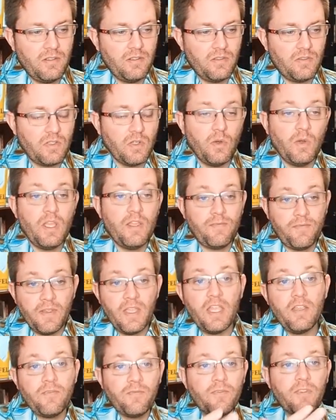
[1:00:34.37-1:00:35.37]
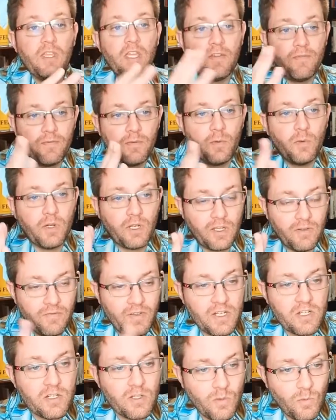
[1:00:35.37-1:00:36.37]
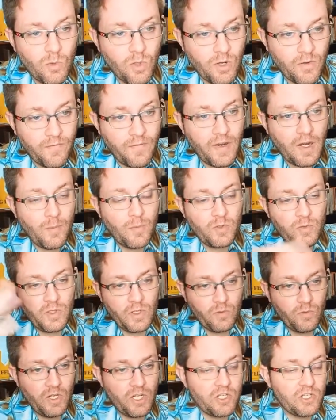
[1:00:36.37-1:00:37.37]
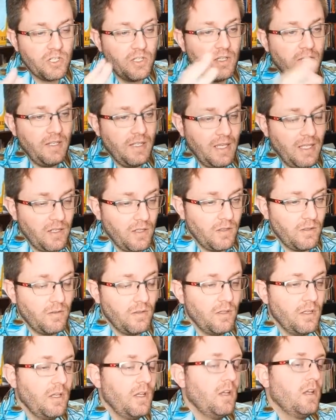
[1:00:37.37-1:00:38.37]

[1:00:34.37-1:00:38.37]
so if if if it were conventional warfare between Russia and NATO,